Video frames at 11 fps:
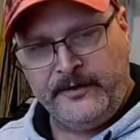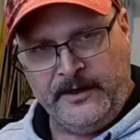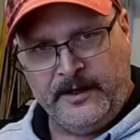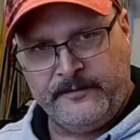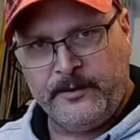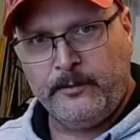of
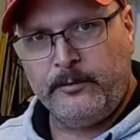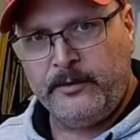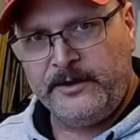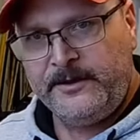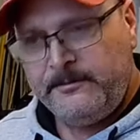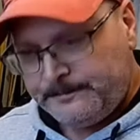the
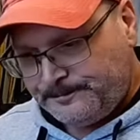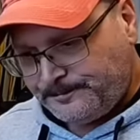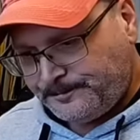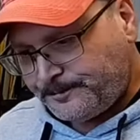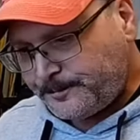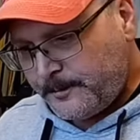wood
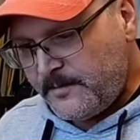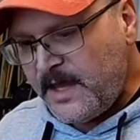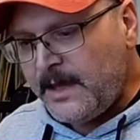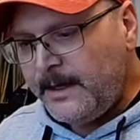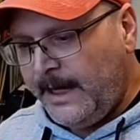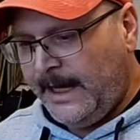
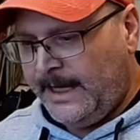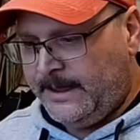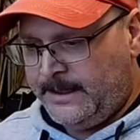and